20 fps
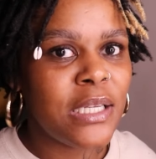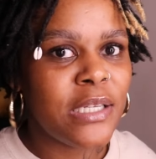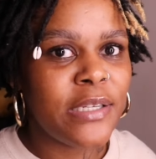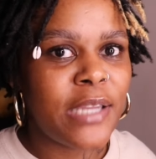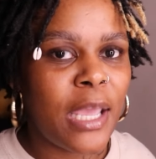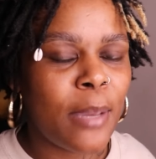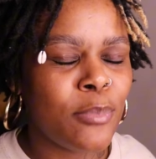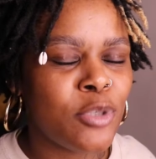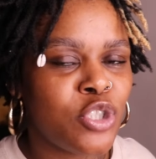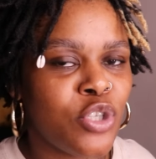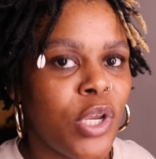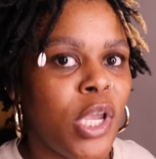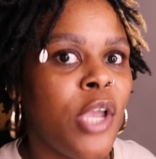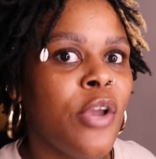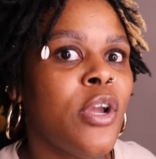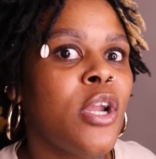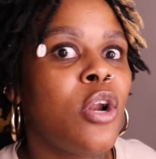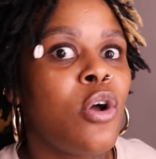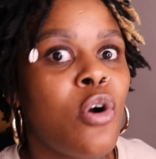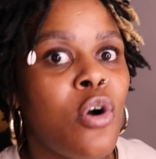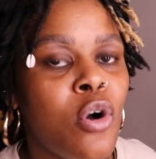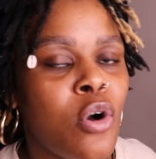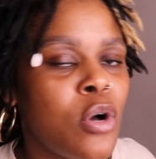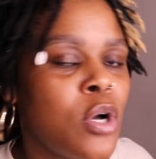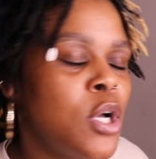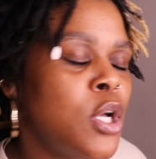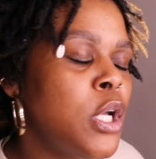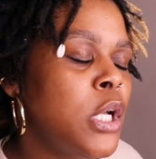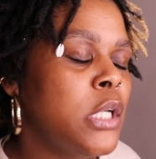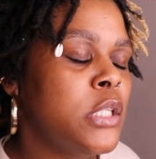damage your hair at all.
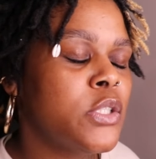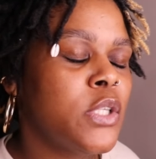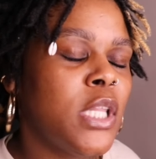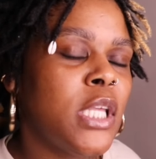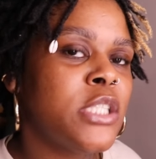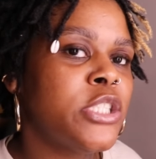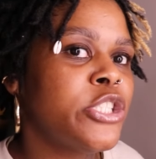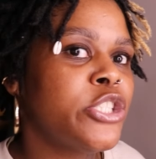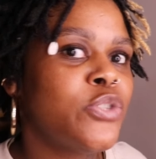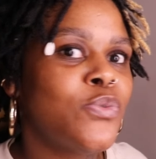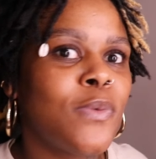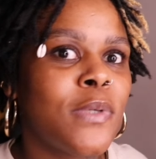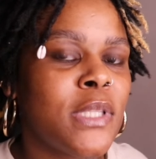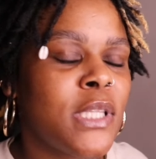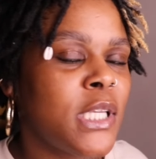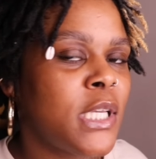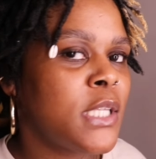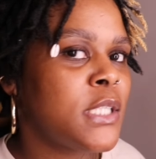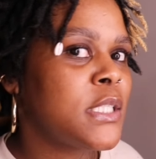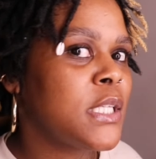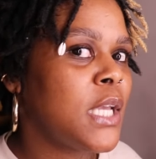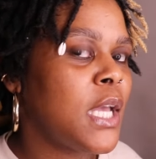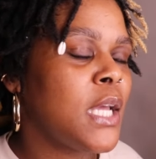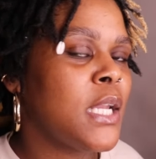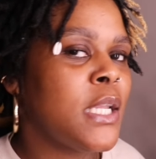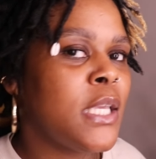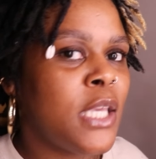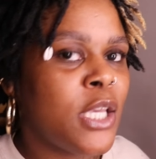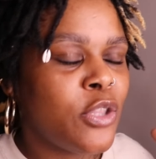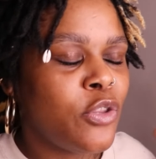So that's just one thing to
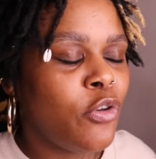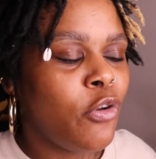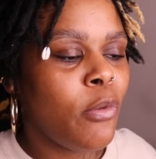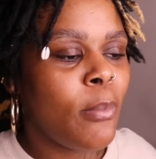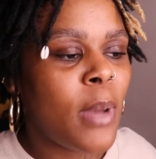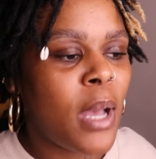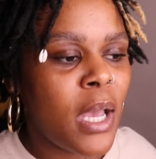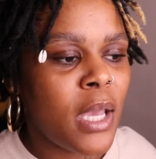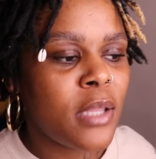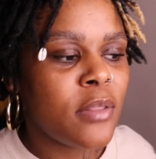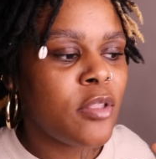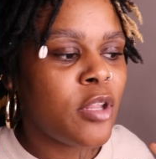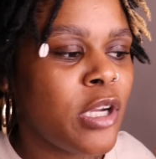kind of get through your mind.